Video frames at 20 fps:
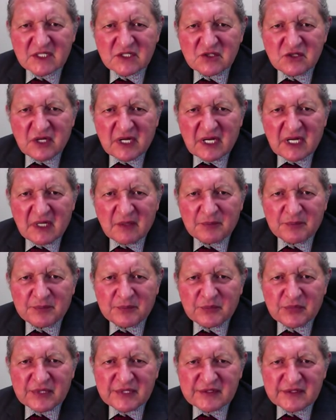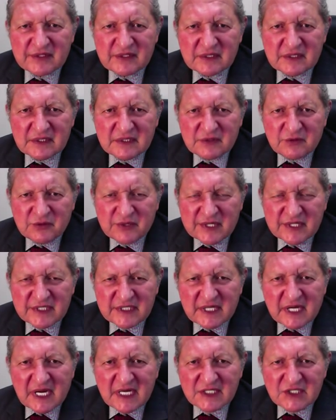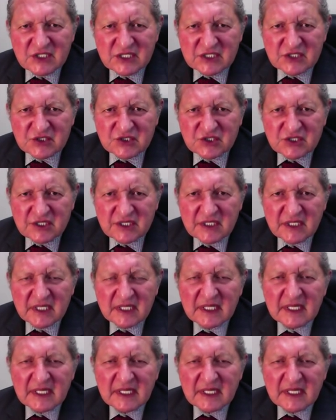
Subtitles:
to help with the digestion,